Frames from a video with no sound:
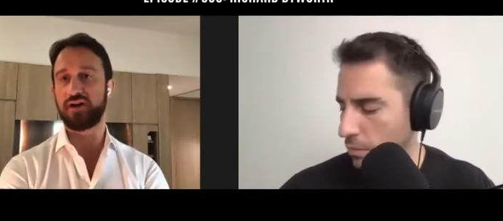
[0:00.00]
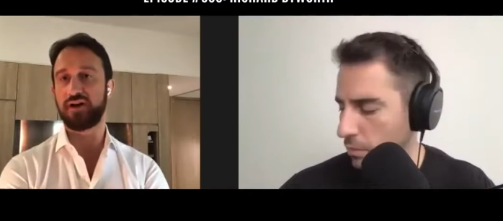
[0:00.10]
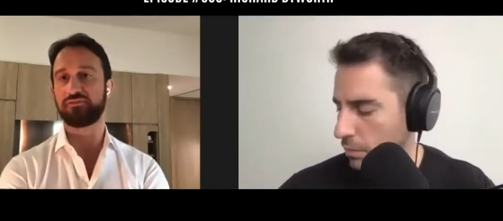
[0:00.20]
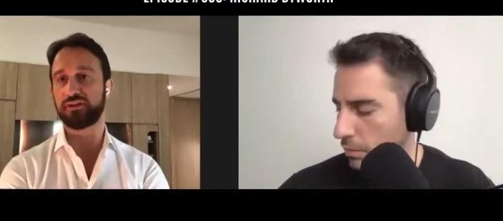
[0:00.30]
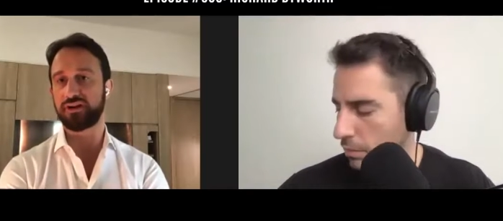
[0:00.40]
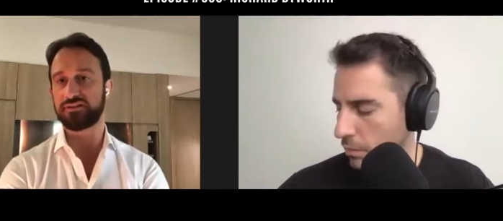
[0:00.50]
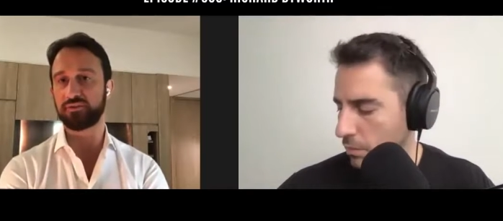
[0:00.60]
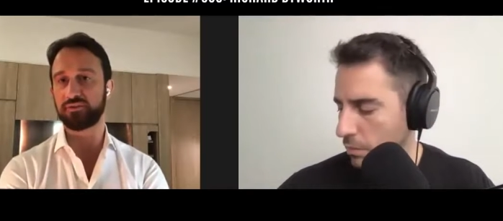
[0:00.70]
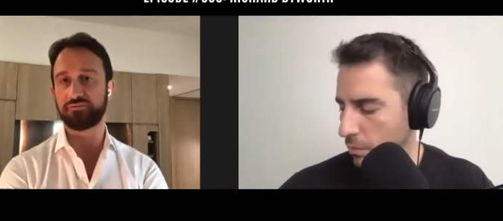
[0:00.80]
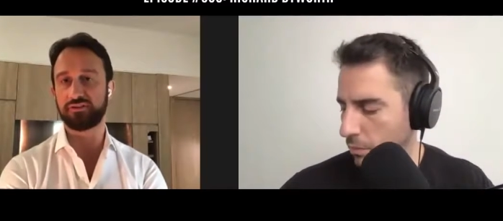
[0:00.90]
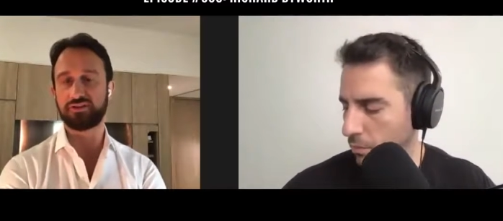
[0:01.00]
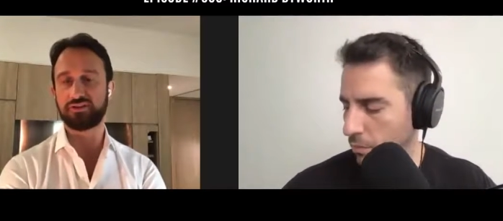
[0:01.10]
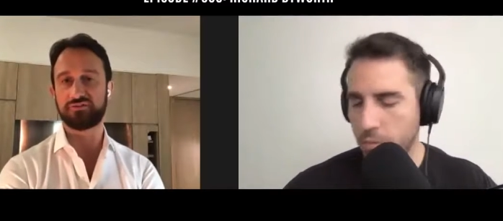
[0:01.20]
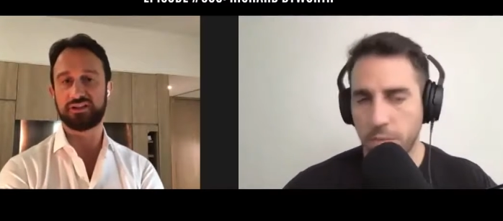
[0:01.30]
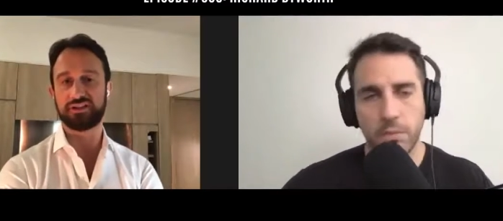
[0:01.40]
Speaker 1: have a very similar
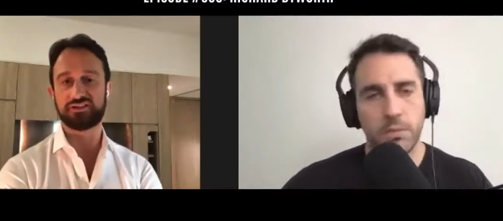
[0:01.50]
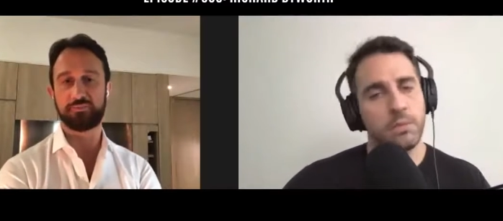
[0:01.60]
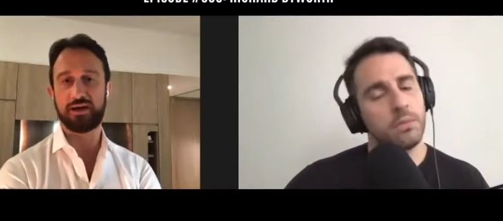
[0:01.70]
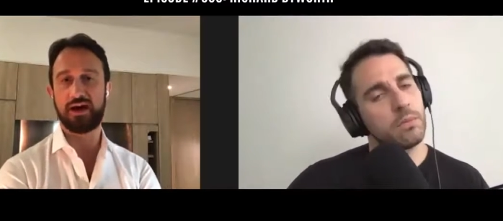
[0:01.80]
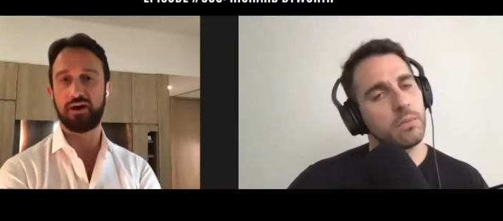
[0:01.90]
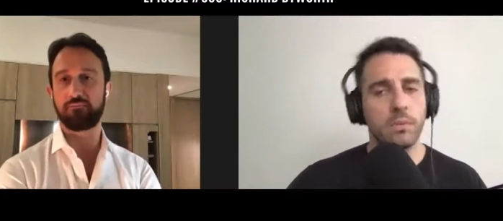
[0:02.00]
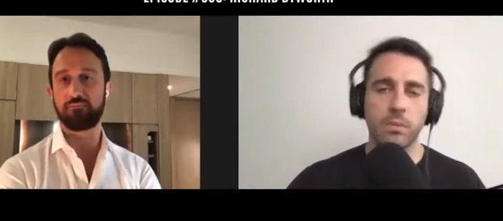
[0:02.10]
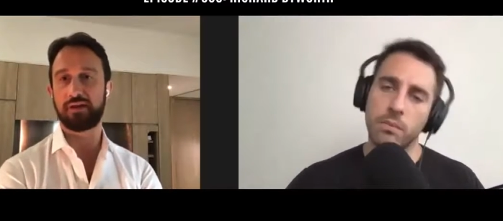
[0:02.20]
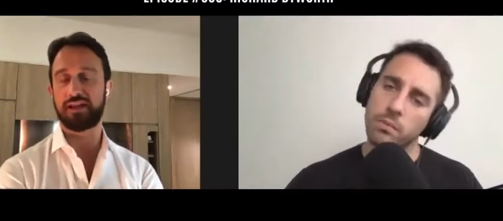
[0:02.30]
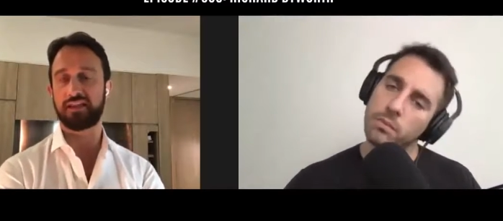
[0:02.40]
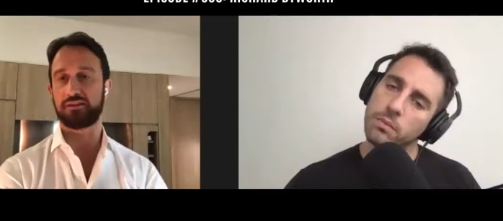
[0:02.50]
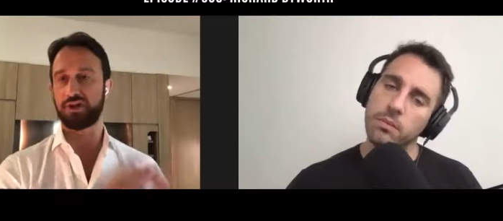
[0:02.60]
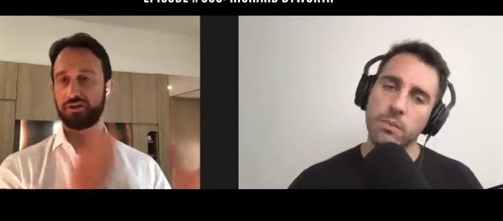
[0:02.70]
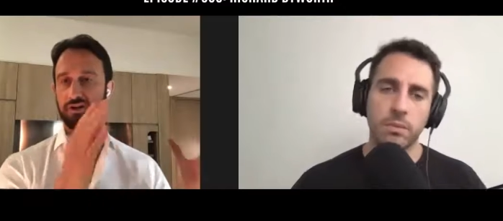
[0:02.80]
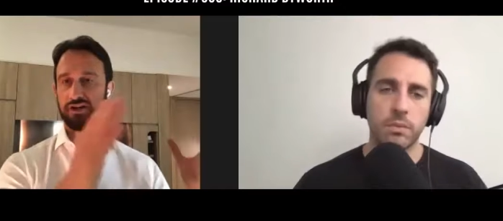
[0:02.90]
philosophy. It's about making the
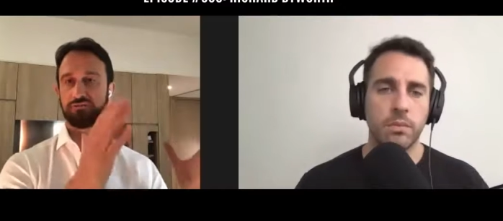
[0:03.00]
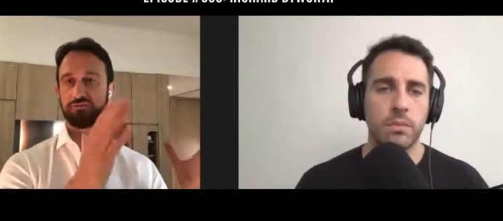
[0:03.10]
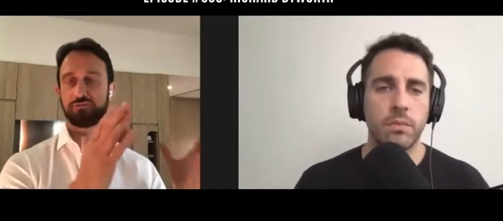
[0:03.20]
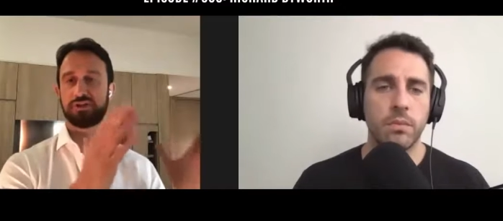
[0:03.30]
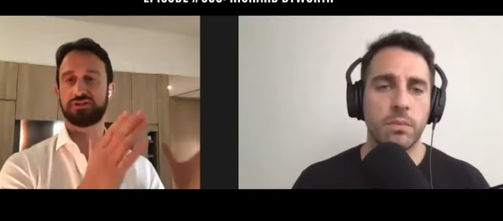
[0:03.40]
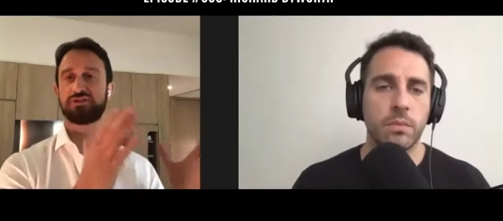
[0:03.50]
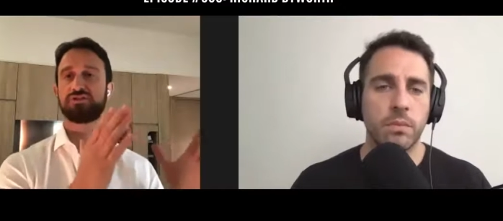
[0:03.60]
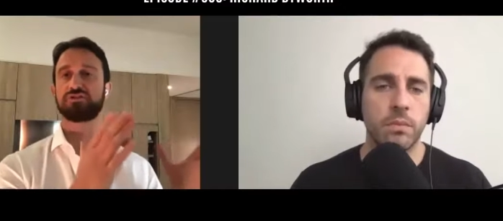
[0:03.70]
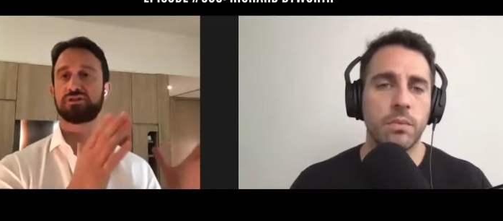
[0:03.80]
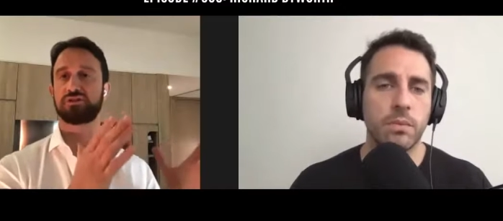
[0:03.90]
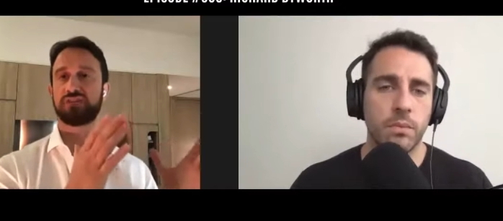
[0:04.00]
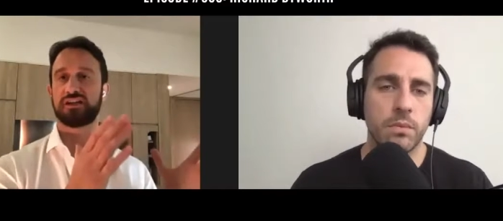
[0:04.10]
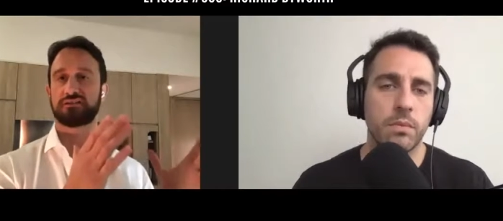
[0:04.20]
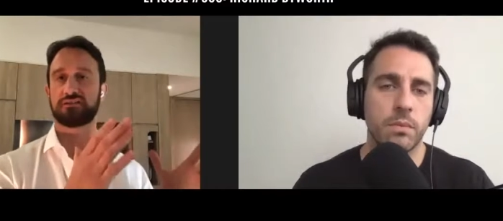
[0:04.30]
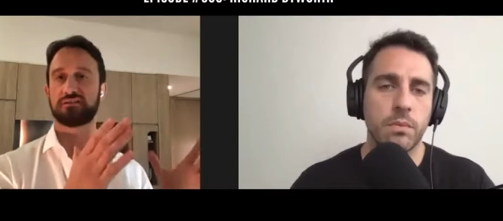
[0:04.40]
migration from institutional
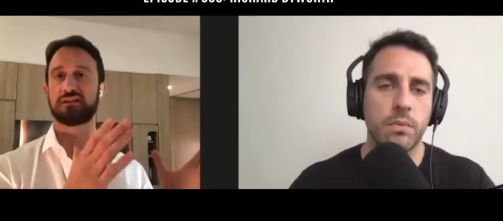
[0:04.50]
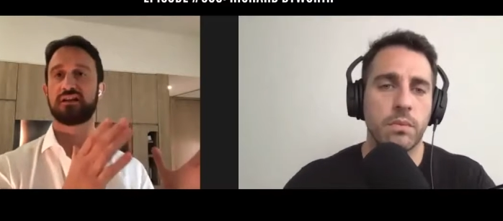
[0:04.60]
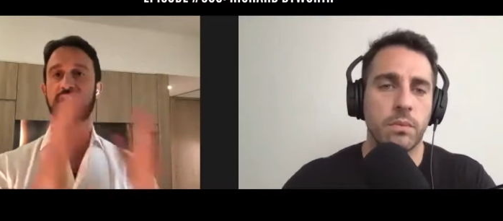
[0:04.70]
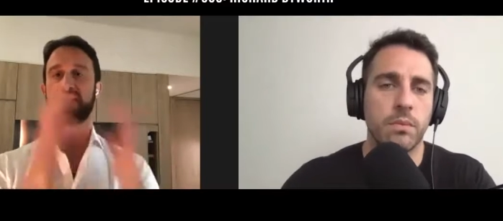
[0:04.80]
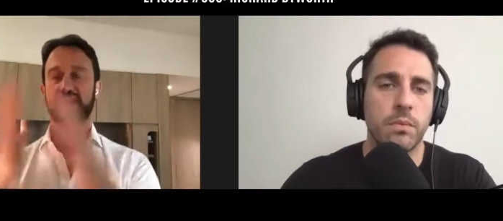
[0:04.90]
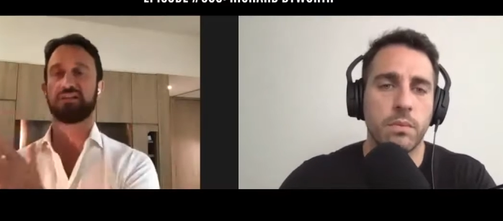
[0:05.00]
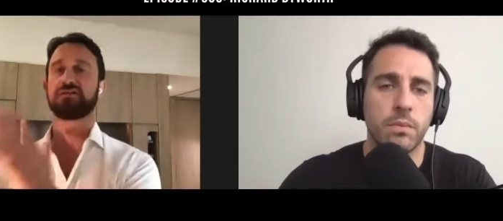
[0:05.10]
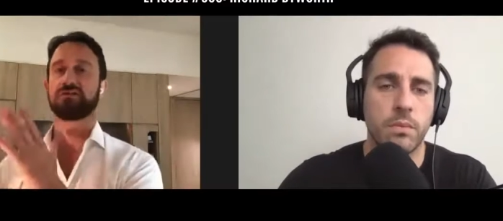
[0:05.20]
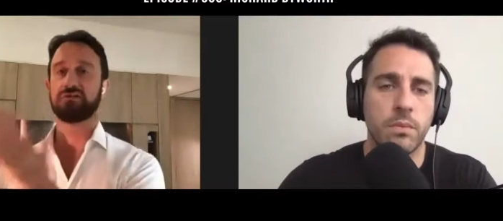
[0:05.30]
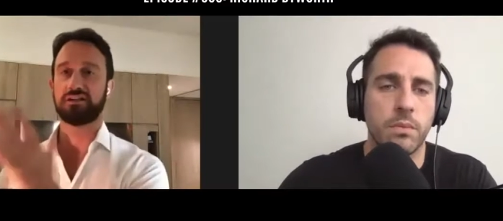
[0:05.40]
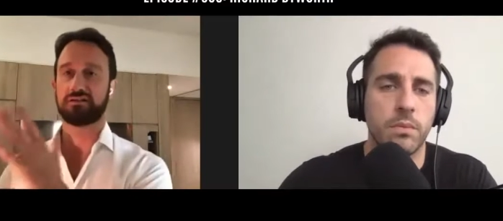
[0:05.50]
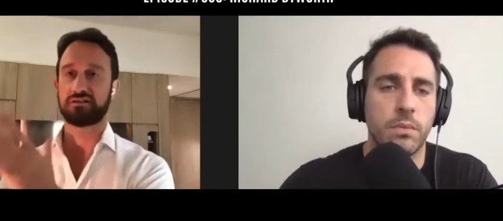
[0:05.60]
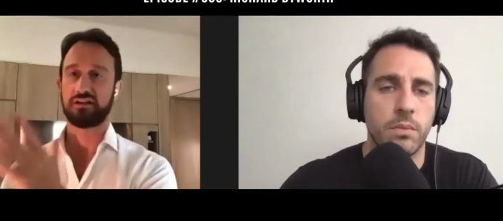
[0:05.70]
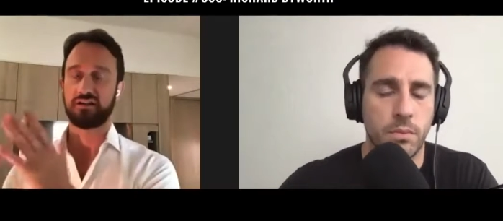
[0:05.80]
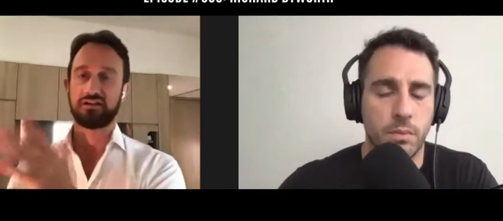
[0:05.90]
investors into
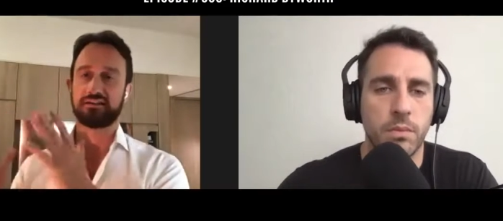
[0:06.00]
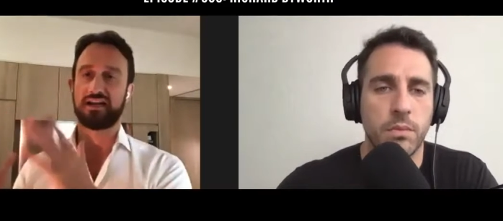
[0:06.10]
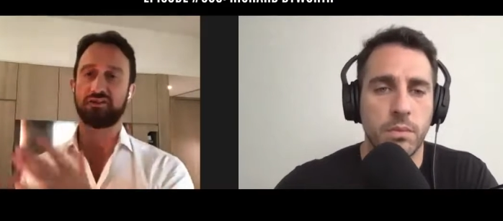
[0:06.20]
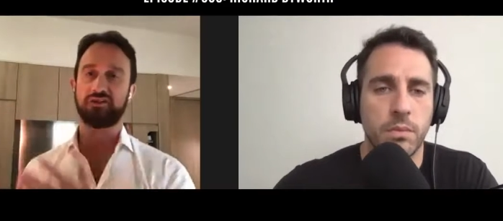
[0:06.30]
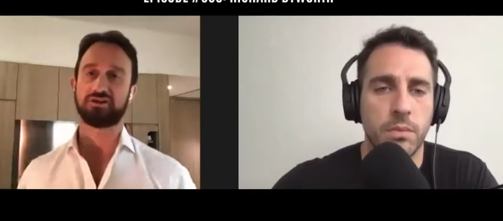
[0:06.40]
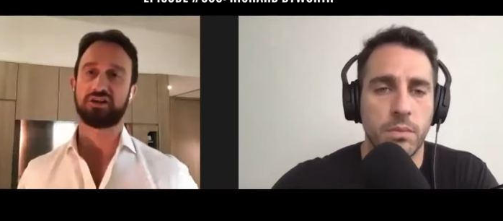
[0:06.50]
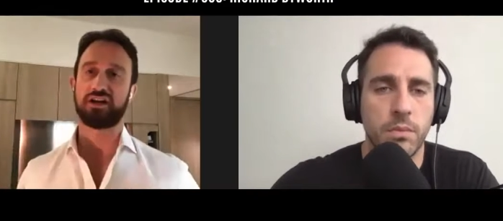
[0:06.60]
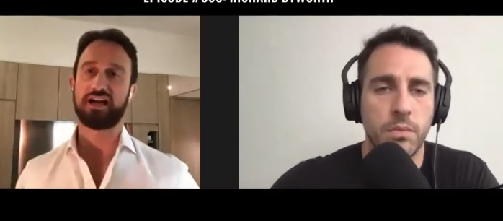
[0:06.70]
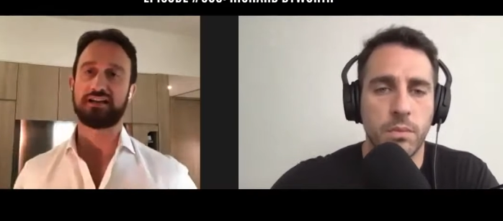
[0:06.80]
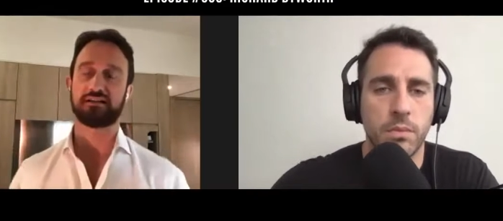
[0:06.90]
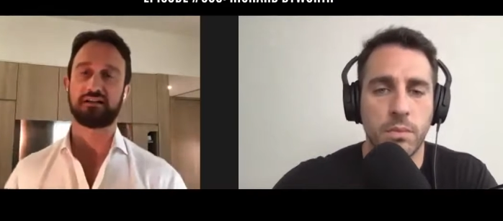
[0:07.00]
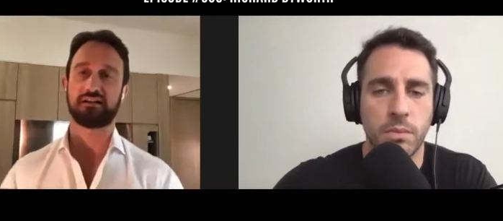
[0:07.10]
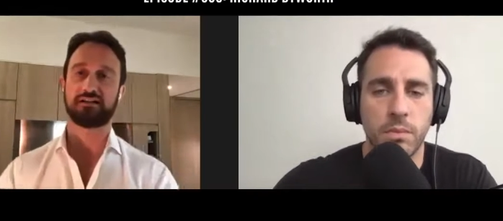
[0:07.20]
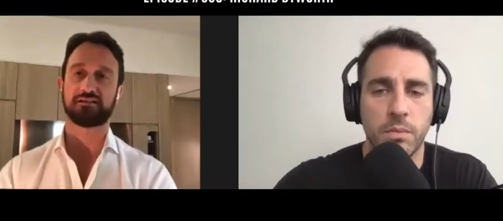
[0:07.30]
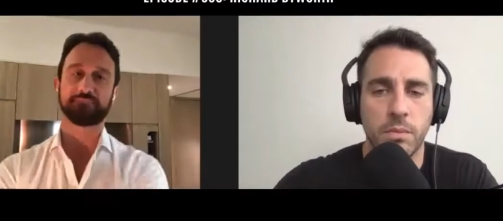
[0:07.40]
this technology and asset
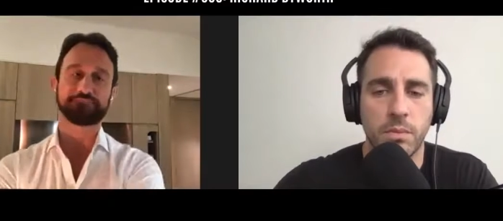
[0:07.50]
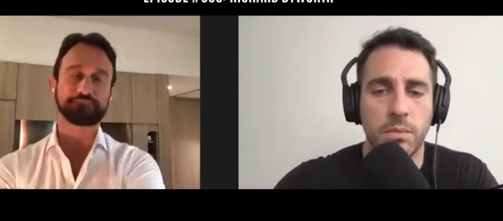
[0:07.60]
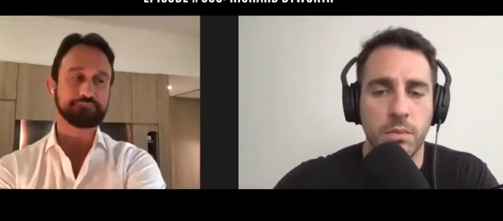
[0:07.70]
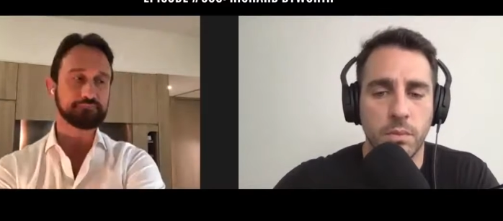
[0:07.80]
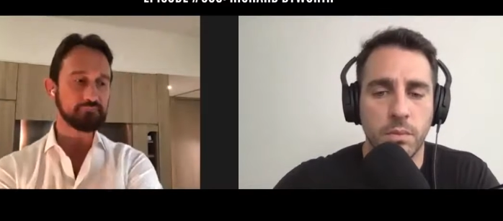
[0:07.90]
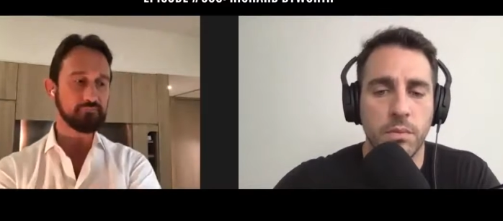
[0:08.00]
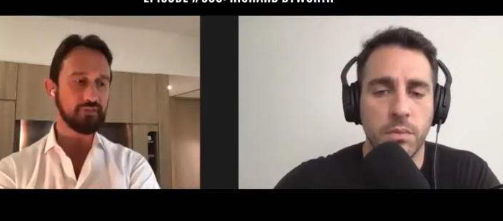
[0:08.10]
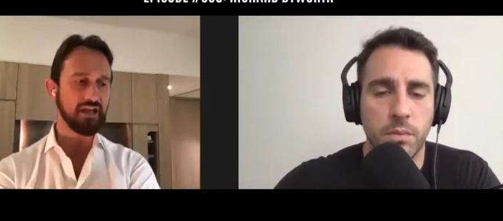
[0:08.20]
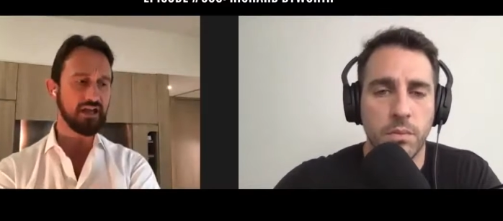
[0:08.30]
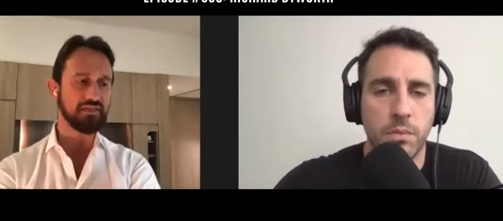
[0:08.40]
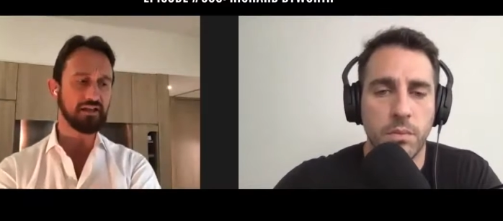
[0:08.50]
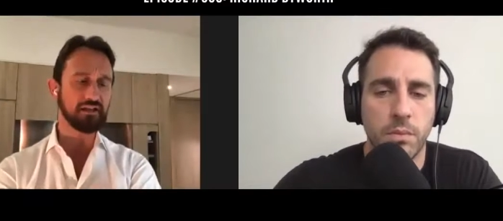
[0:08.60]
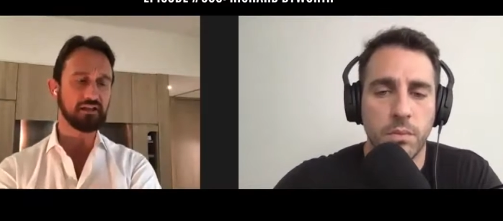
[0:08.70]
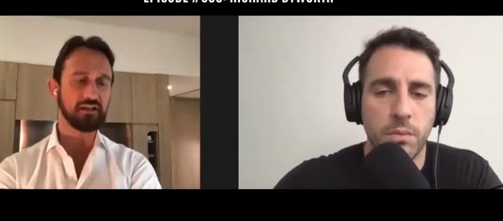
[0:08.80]
class. And I think,